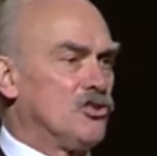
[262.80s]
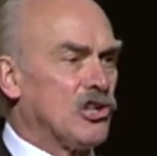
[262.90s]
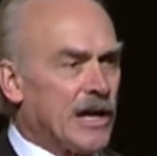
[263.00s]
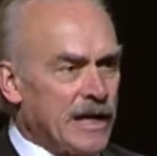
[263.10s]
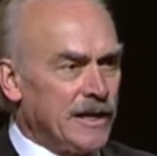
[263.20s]

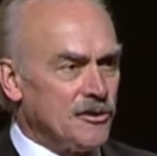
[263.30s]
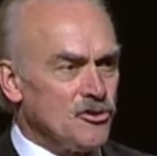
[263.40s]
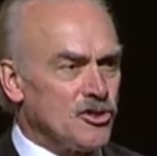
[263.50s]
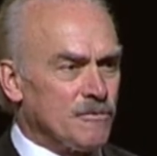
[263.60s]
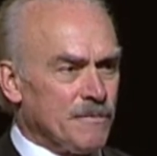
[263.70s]

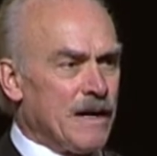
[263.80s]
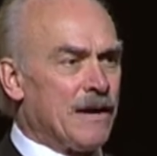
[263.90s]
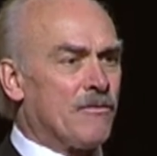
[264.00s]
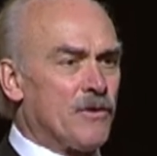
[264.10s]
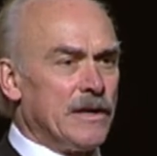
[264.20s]
change
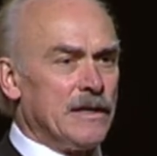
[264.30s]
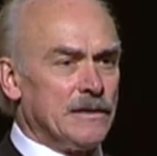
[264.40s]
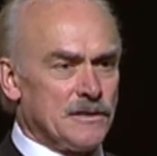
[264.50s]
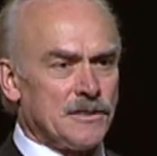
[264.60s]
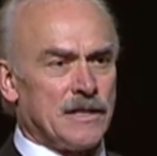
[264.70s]
every
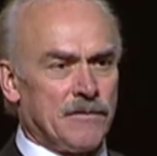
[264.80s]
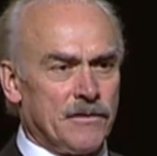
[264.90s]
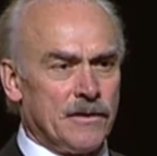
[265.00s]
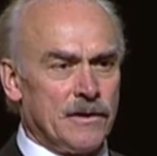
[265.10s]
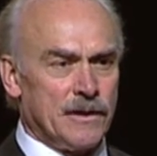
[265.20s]

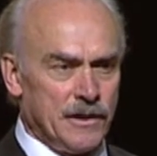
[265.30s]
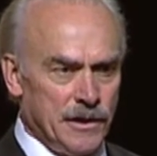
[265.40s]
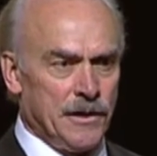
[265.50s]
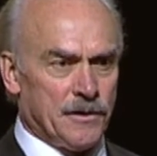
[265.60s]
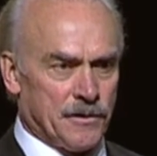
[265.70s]
7
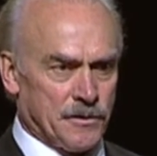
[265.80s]
years,